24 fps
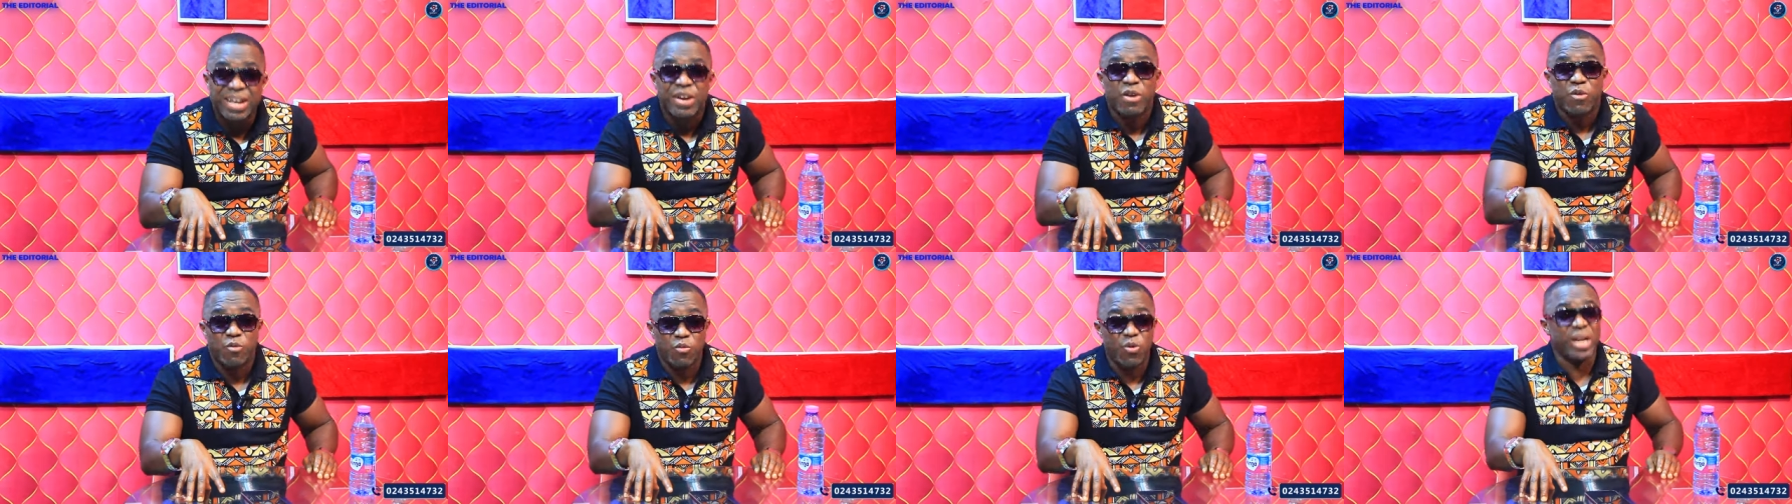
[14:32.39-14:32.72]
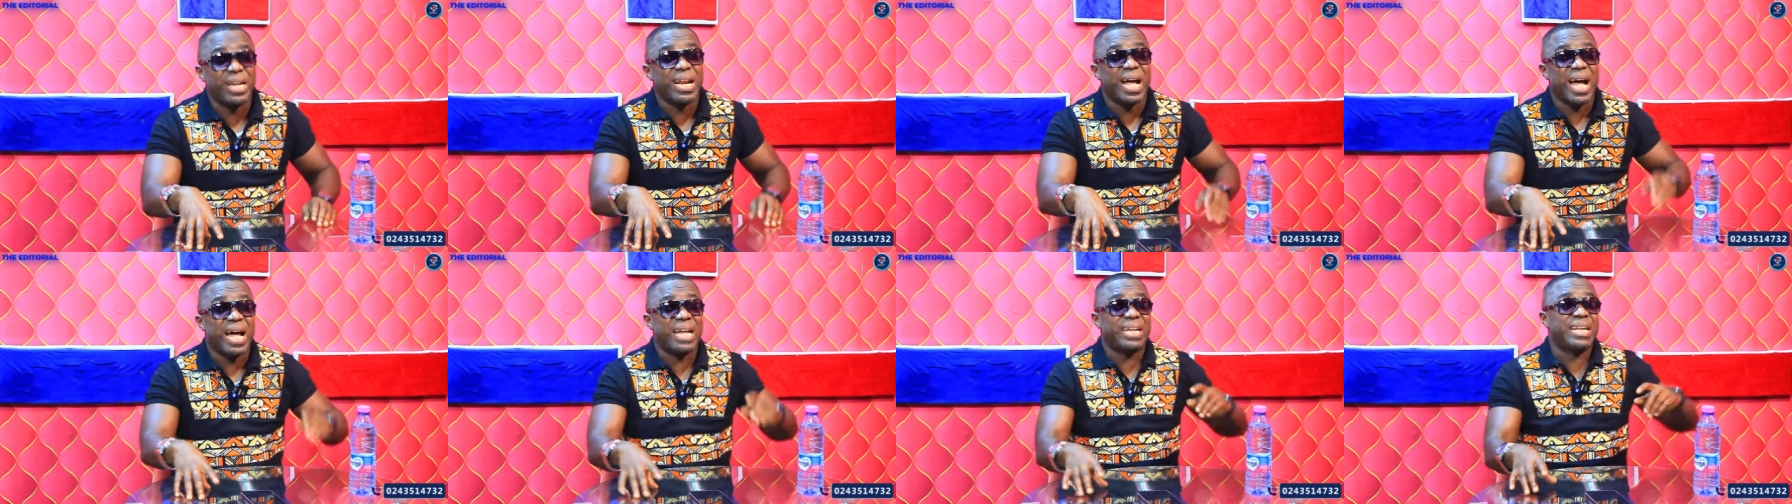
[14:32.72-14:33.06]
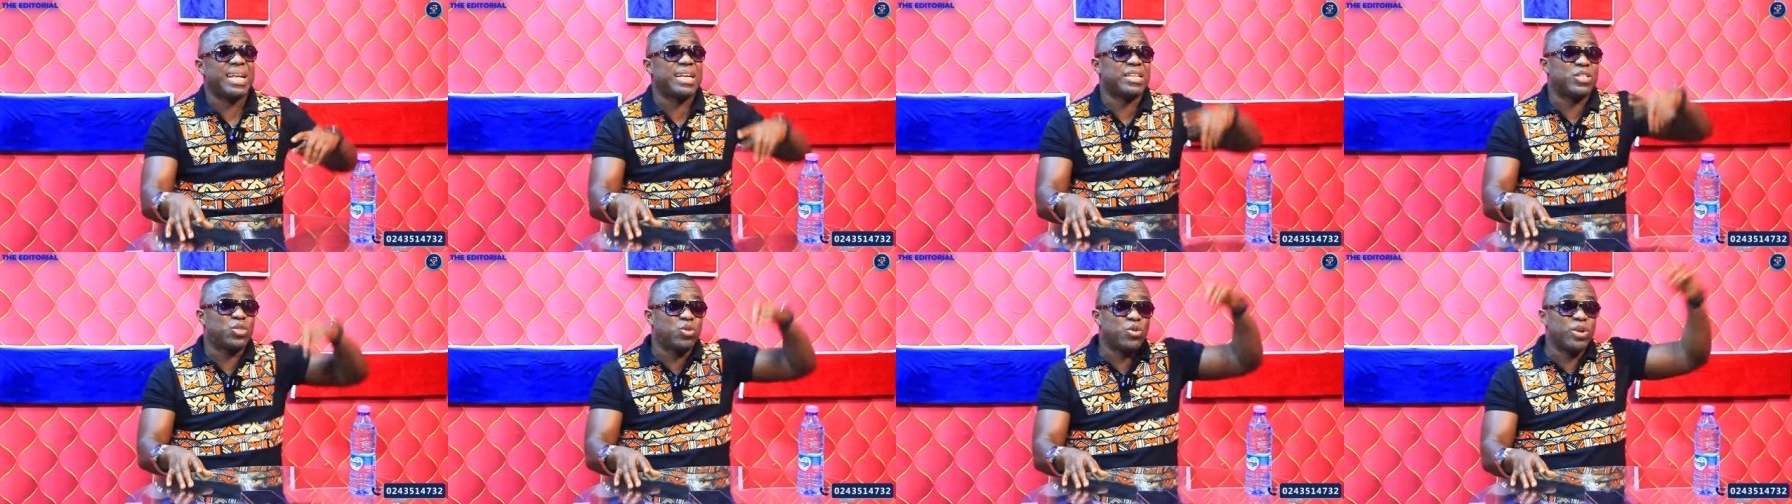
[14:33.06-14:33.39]
When
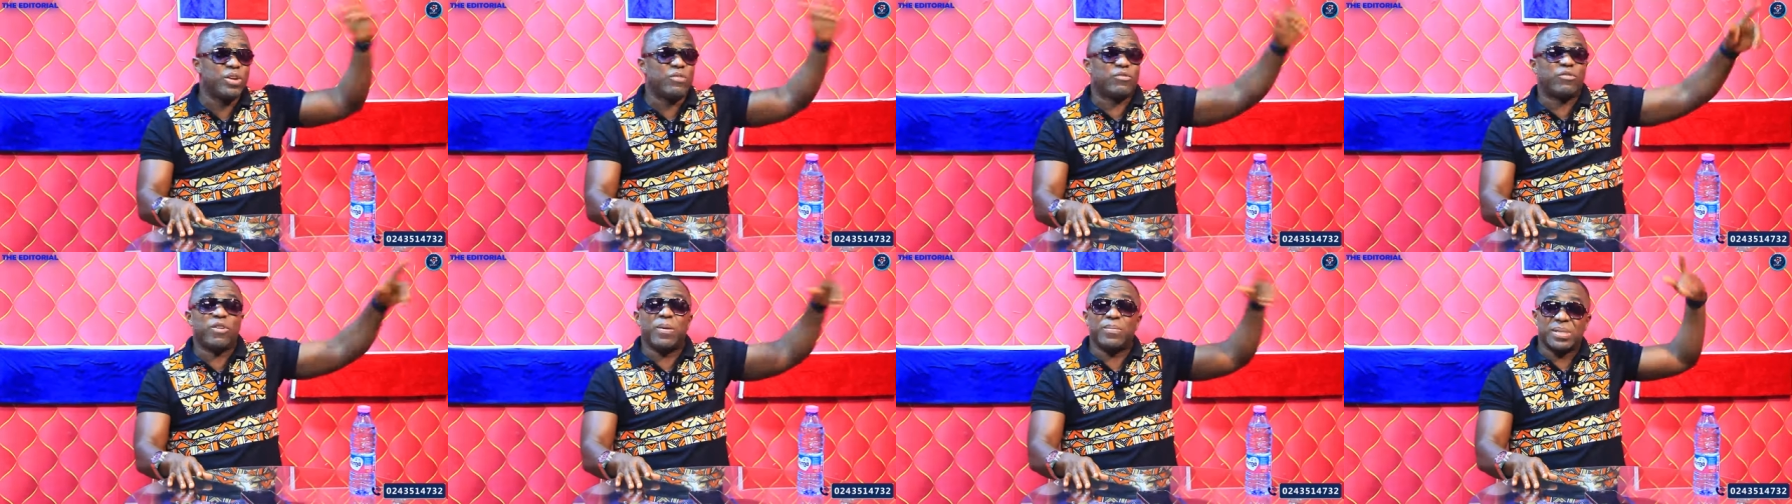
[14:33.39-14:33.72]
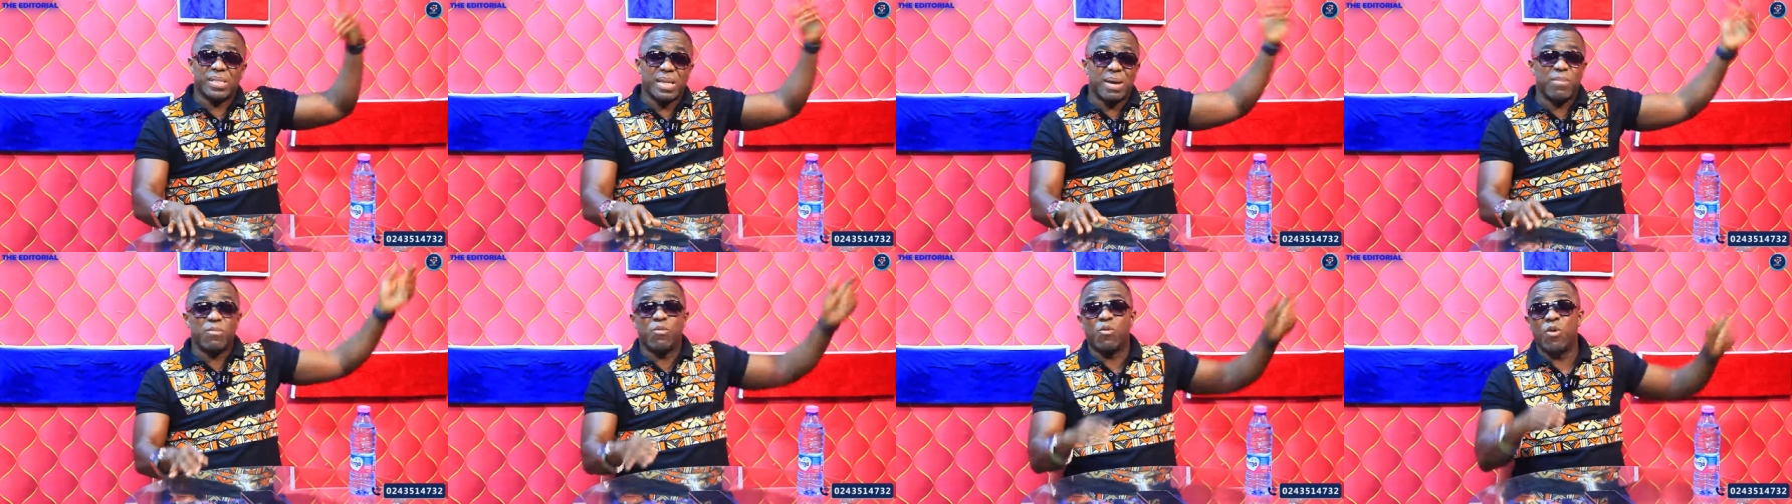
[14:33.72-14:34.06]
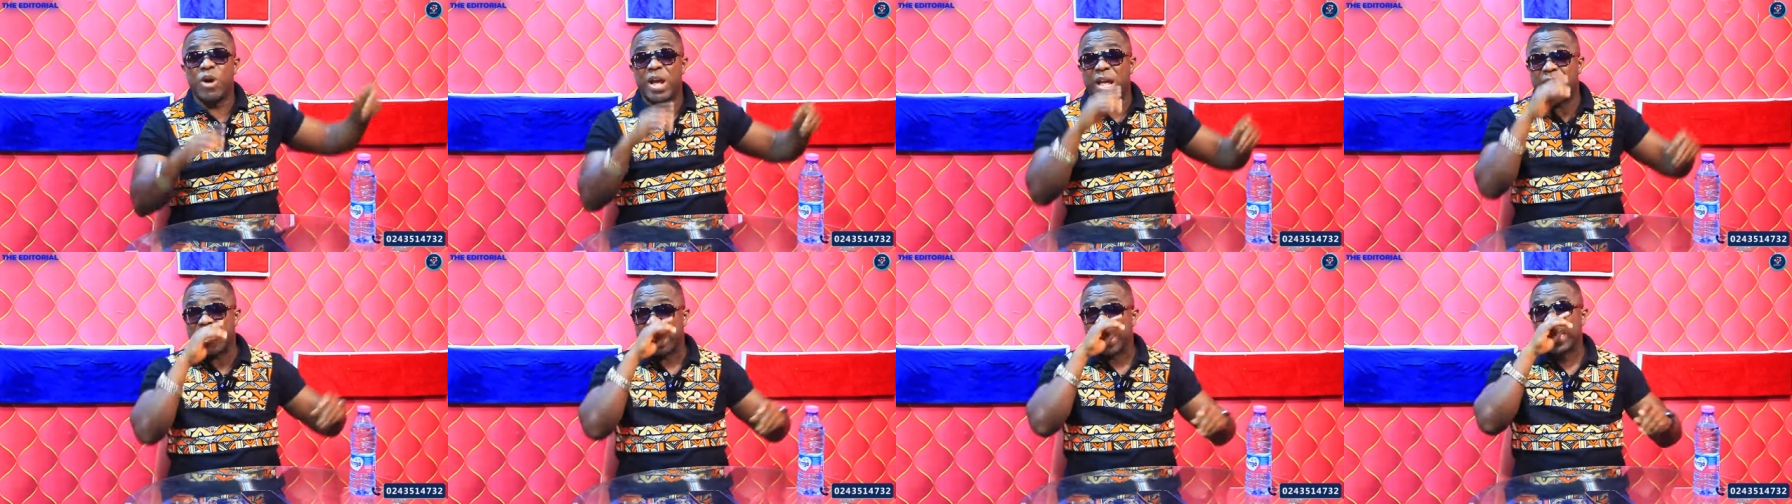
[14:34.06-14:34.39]
others do it from
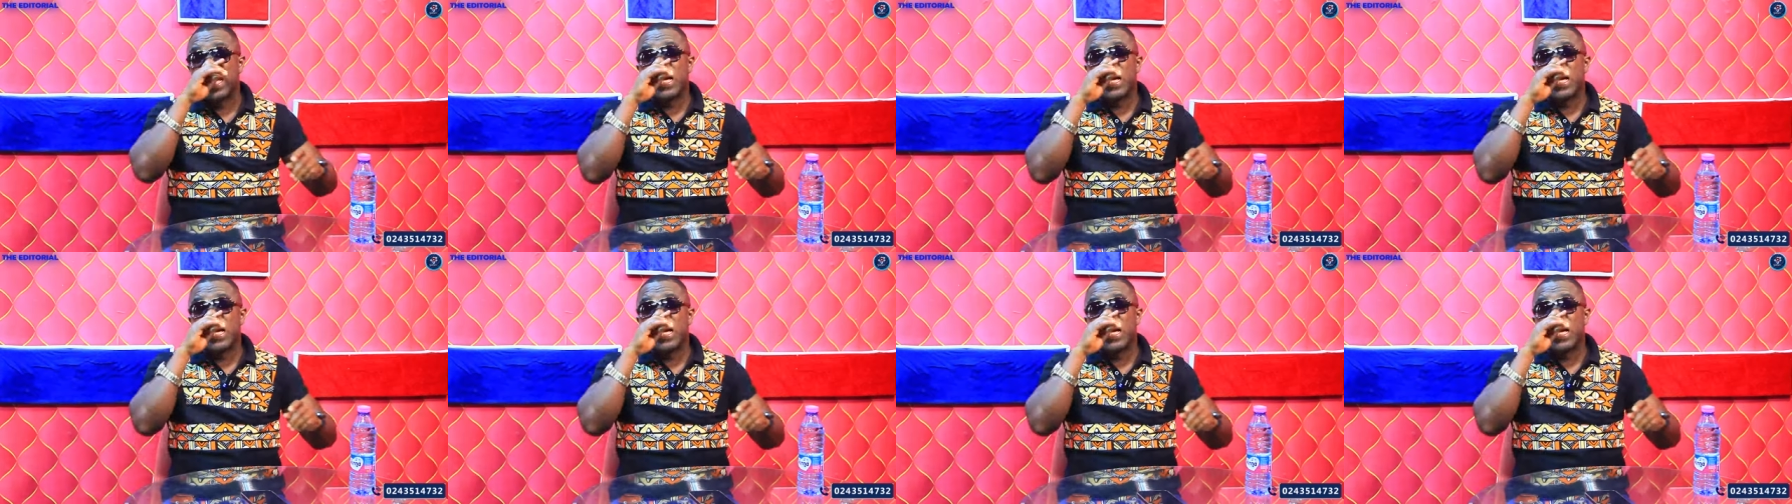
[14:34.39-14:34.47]
somewhere,